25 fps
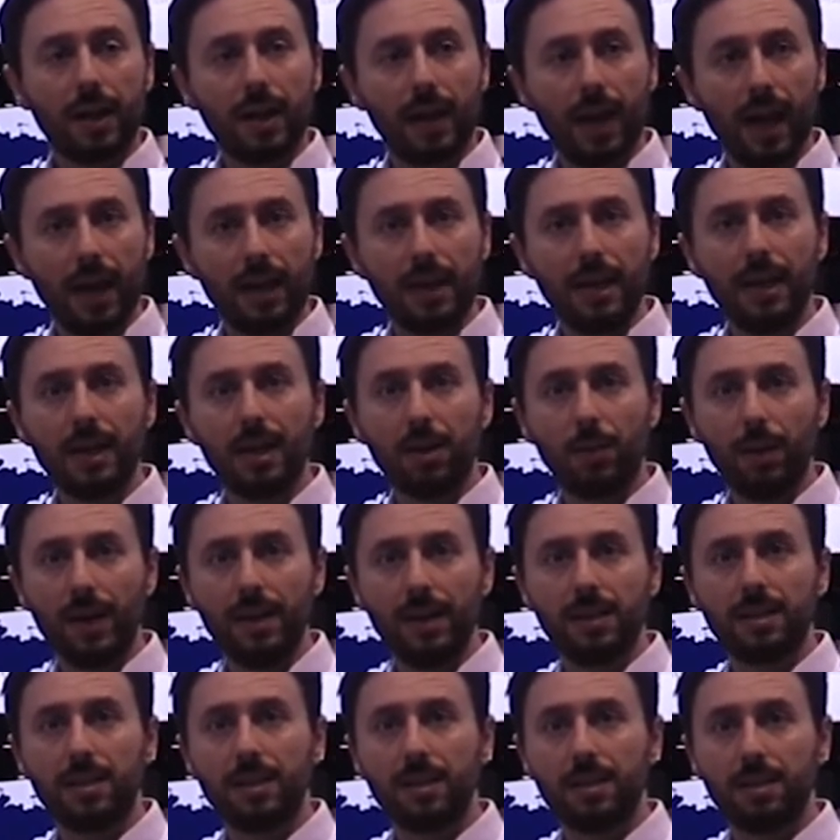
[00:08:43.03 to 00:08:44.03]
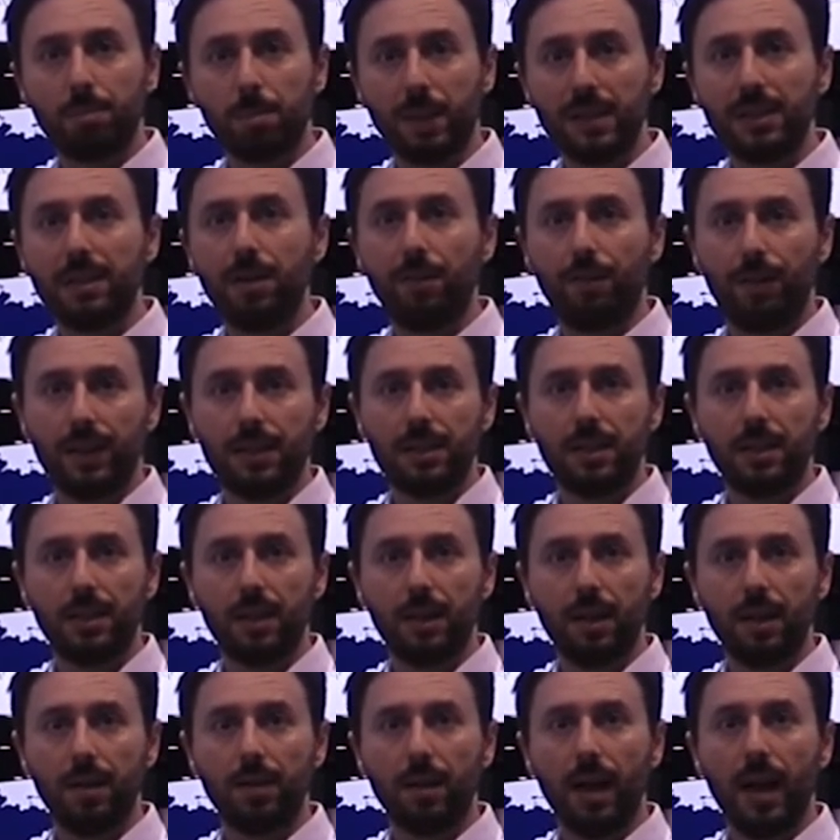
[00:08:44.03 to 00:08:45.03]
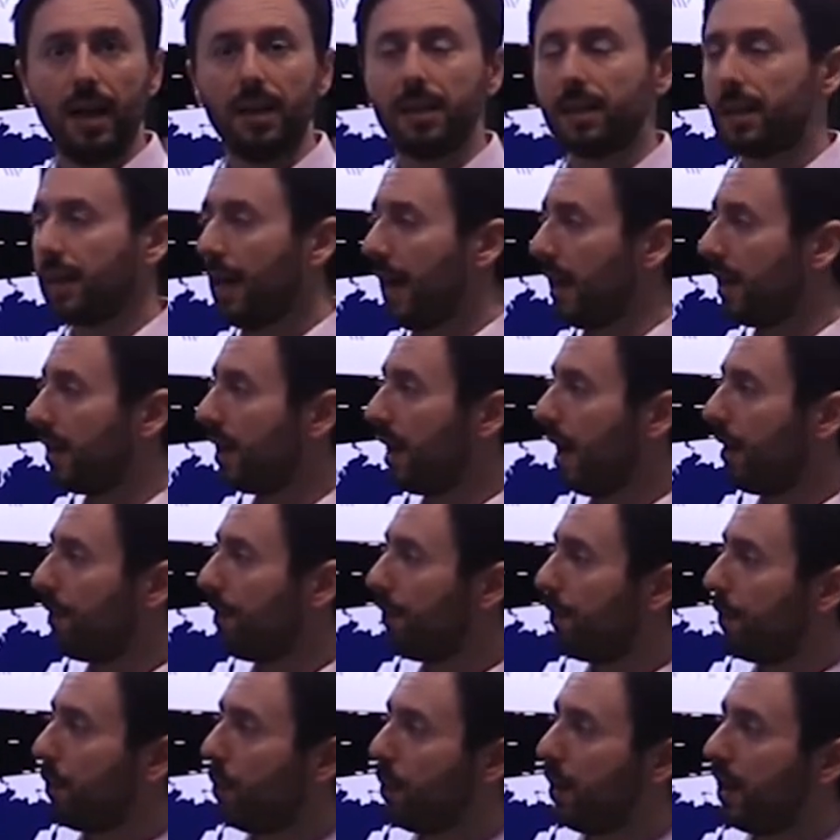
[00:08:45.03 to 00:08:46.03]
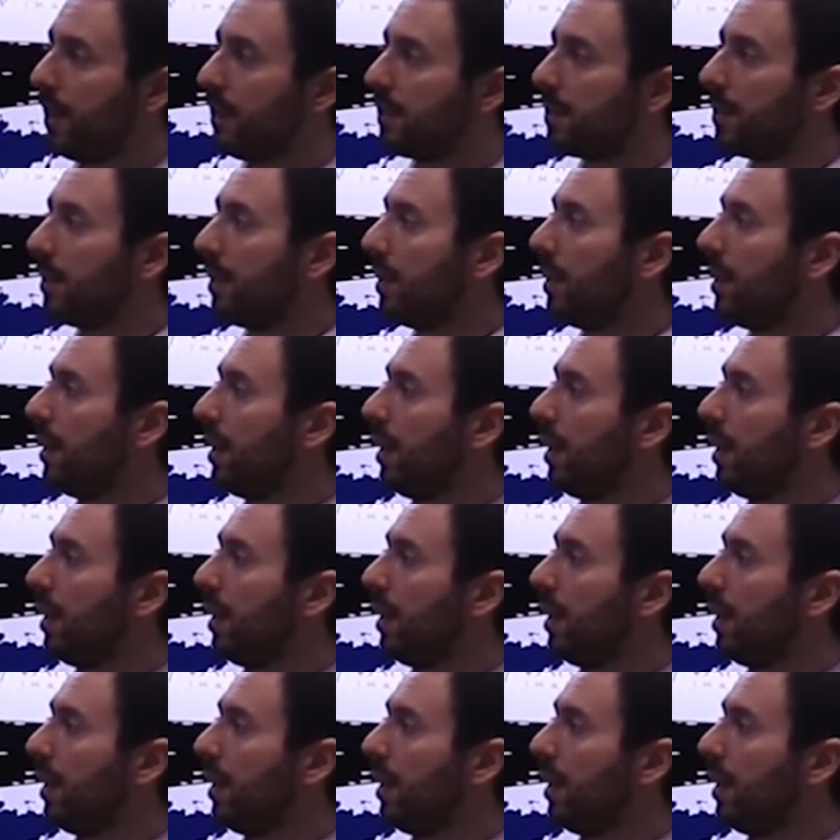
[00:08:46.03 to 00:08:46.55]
can increase the specificity and can avoid